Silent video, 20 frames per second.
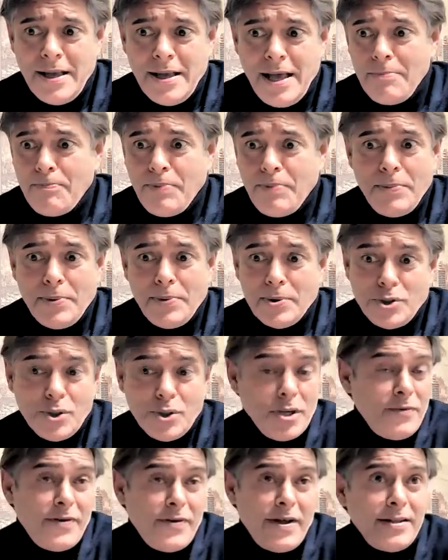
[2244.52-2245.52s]
and people took
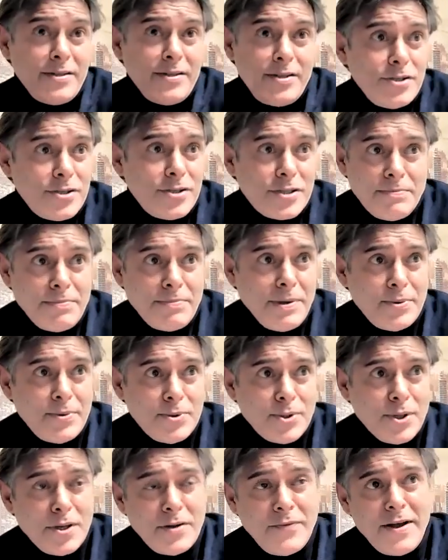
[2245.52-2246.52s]
advantage. Some people
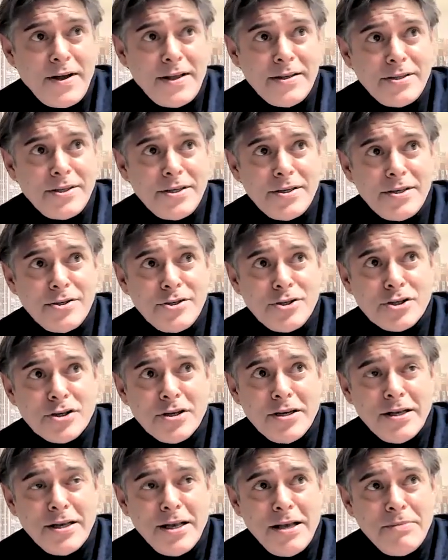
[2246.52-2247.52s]
took advantage.
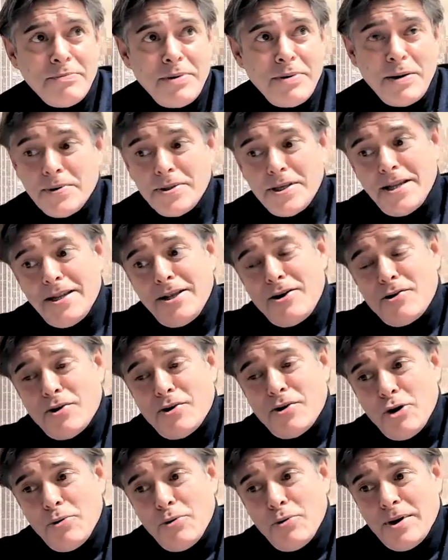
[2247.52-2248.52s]
People didn't
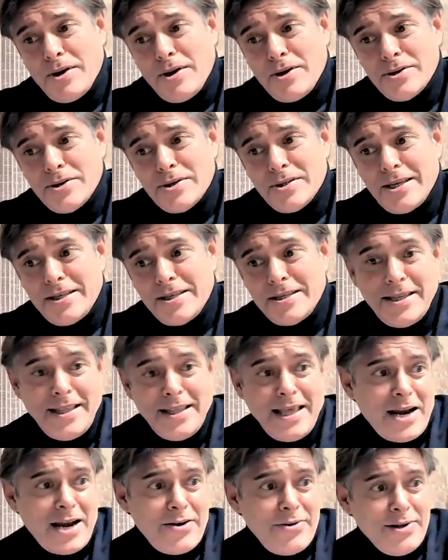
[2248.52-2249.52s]
grow because they said,
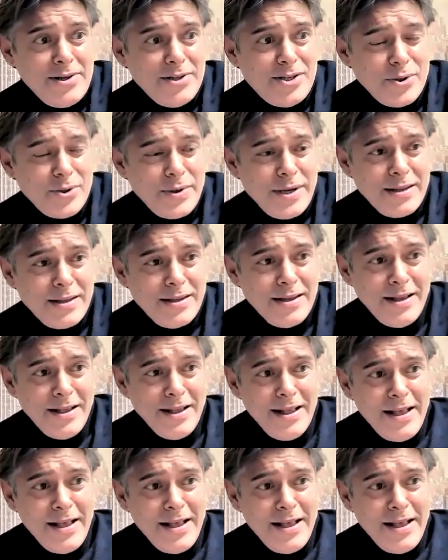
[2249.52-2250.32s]
Gary will do it.